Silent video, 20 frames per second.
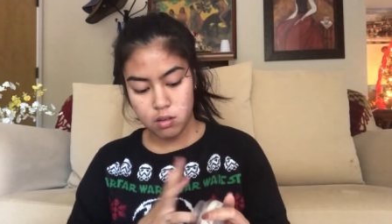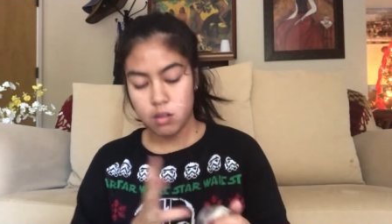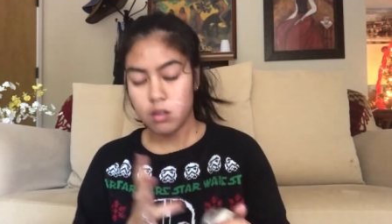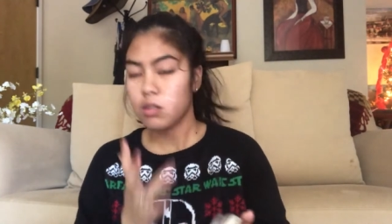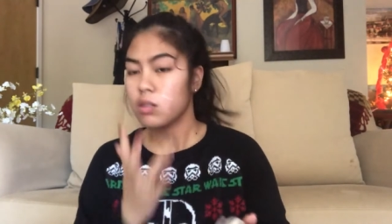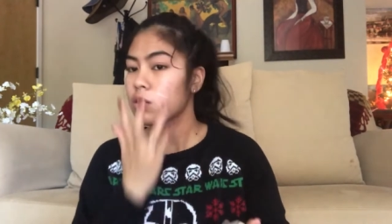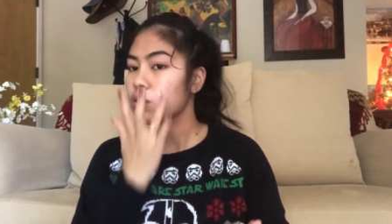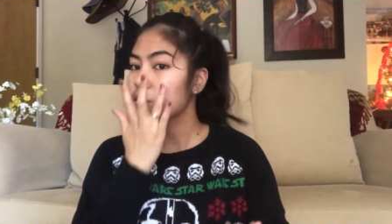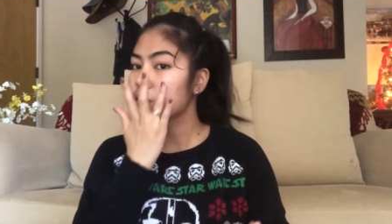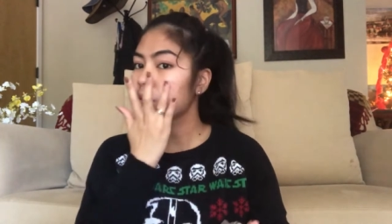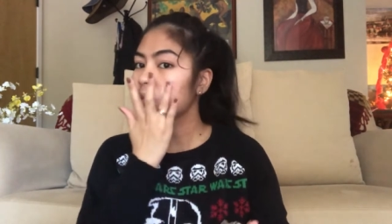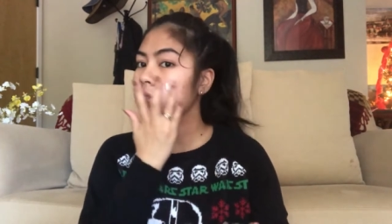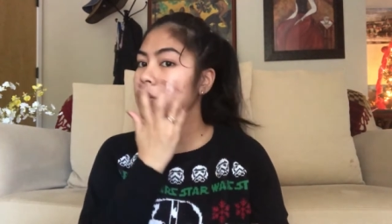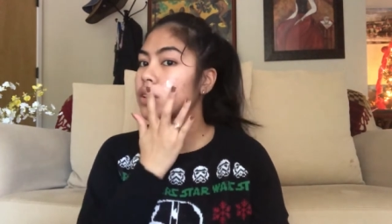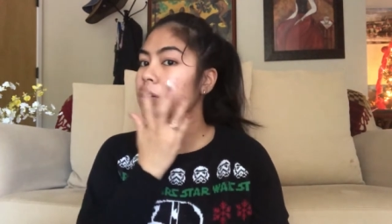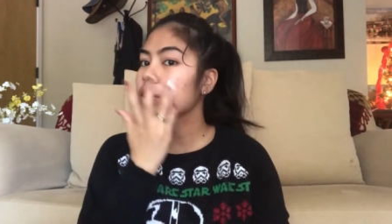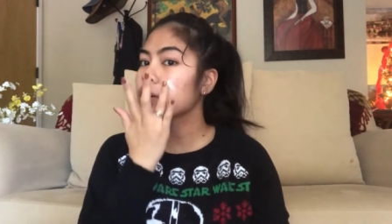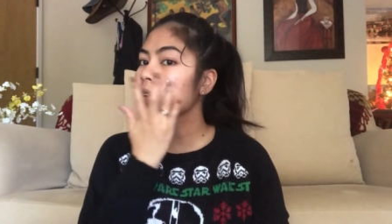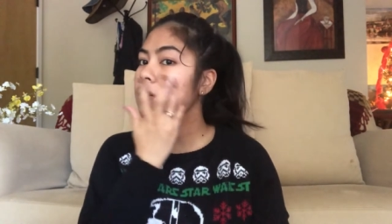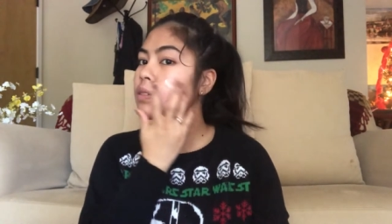all
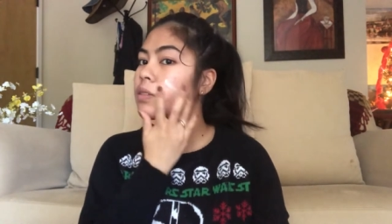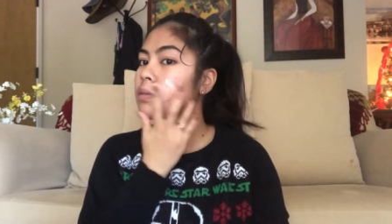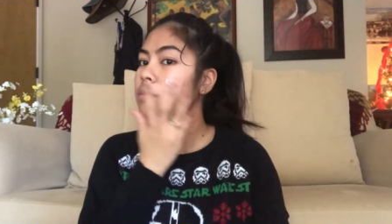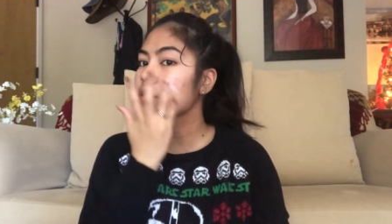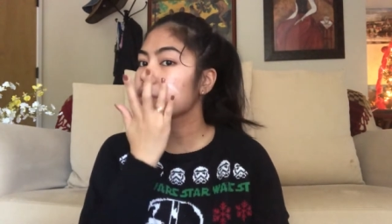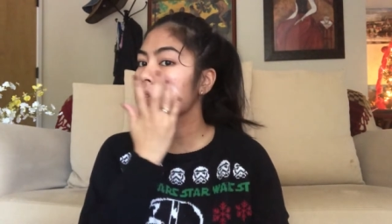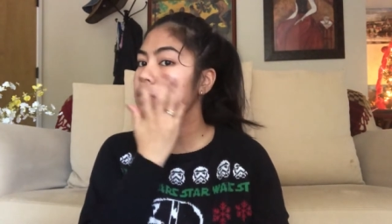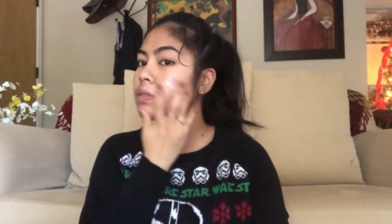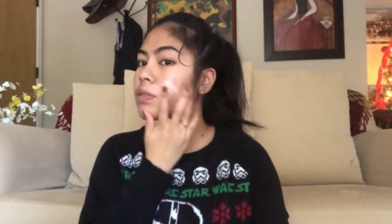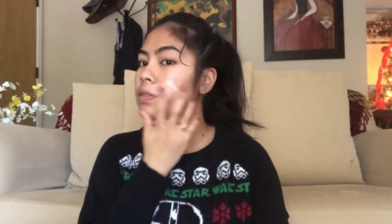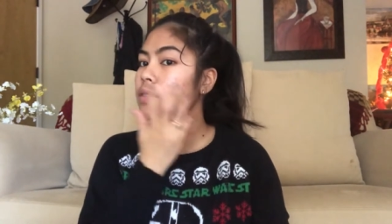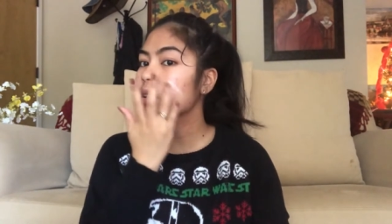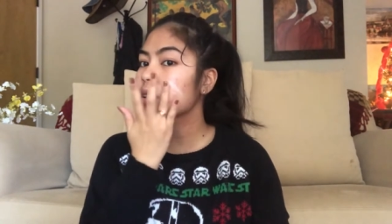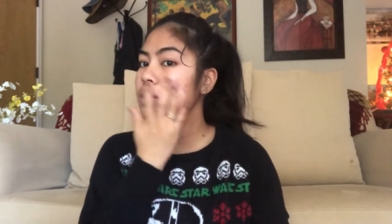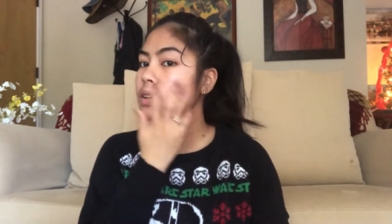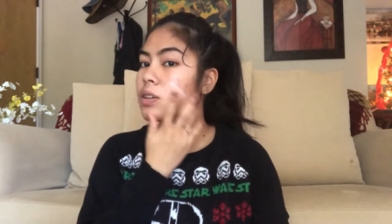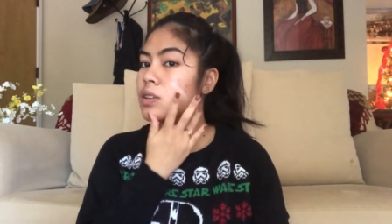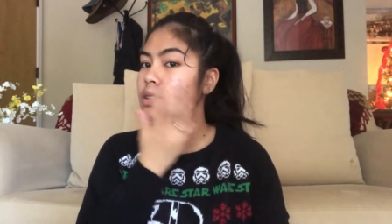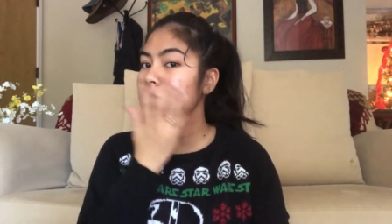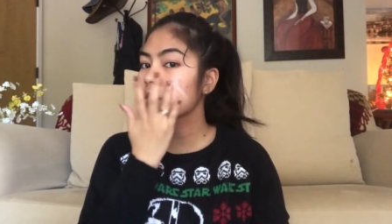over my
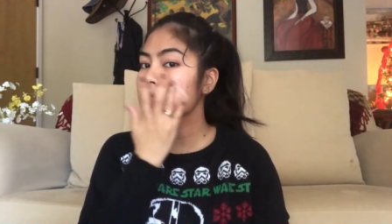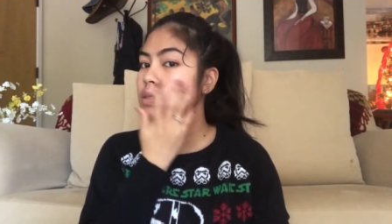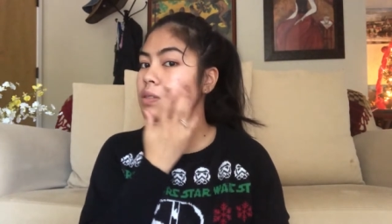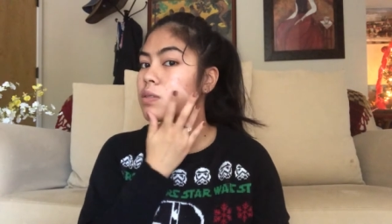face.